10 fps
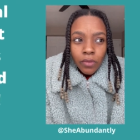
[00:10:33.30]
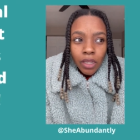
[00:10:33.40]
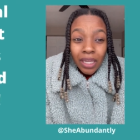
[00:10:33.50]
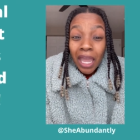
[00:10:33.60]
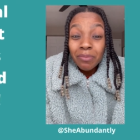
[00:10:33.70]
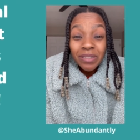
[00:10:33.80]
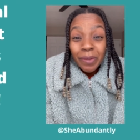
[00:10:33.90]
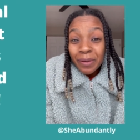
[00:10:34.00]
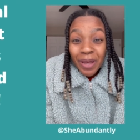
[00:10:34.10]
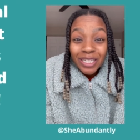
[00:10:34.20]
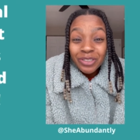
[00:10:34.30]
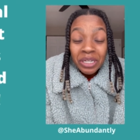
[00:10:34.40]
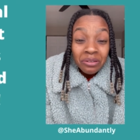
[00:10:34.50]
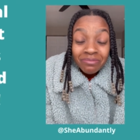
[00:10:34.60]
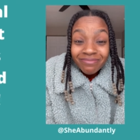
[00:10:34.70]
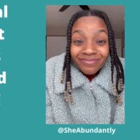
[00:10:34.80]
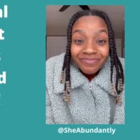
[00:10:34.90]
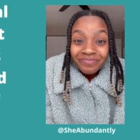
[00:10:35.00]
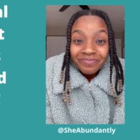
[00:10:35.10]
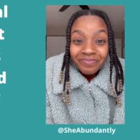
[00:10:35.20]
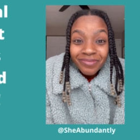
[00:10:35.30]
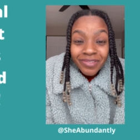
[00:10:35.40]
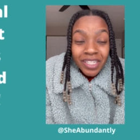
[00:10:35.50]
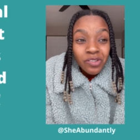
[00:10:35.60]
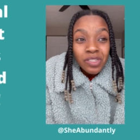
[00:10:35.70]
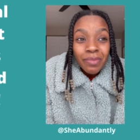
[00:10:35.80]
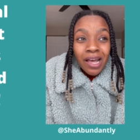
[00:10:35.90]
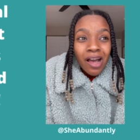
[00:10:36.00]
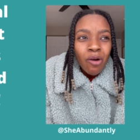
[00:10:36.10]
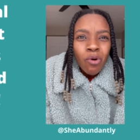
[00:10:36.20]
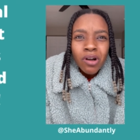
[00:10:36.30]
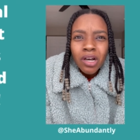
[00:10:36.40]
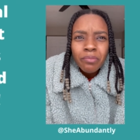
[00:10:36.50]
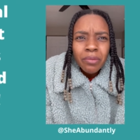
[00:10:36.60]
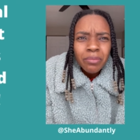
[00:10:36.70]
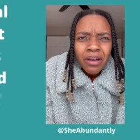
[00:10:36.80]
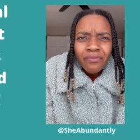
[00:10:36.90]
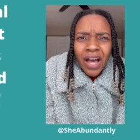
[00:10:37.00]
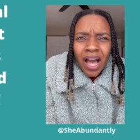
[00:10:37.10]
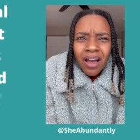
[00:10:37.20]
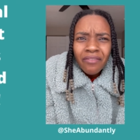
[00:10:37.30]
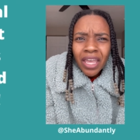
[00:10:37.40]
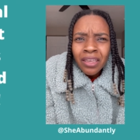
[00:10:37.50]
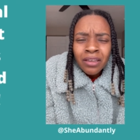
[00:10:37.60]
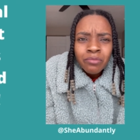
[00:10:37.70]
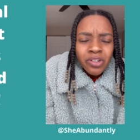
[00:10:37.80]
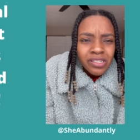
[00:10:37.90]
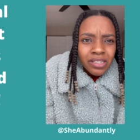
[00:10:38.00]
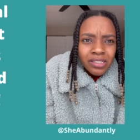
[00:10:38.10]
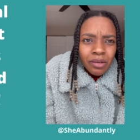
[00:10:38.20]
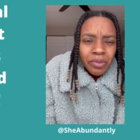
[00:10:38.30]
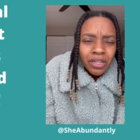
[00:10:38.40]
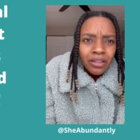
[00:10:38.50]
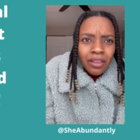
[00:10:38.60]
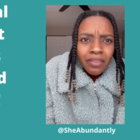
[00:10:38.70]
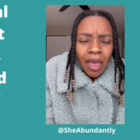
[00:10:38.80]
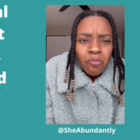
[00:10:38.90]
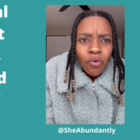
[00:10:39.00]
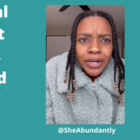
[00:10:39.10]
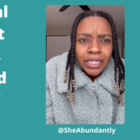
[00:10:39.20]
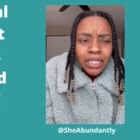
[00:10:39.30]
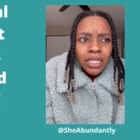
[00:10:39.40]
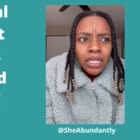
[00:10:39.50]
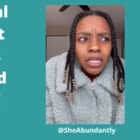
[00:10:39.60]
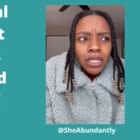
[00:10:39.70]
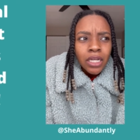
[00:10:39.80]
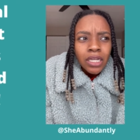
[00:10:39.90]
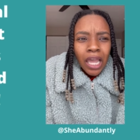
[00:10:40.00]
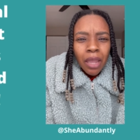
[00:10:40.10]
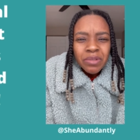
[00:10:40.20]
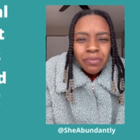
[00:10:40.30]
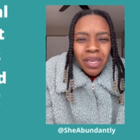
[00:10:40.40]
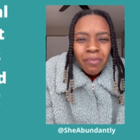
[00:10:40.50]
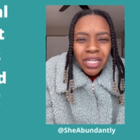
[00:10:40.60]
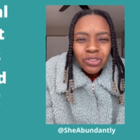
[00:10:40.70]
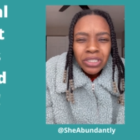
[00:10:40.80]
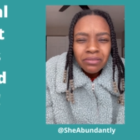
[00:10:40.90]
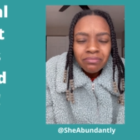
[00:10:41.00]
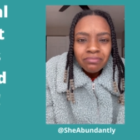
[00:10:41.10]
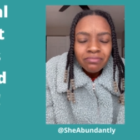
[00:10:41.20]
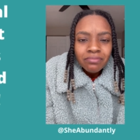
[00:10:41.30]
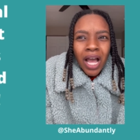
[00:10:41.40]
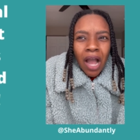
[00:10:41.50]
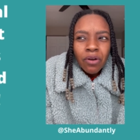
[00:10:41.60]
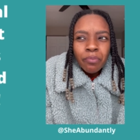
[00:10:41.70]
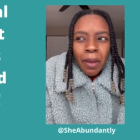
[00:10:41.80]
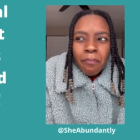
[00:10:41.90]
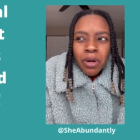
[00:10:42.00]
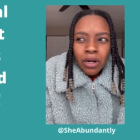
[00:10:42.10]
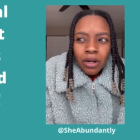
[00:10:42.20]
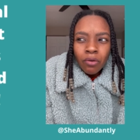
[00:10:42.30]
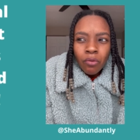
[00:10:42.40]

came to me in my dream. This is about, I woke up maybe about 5 a.m. or 6 something in that morning. Came to me in my dream. I remember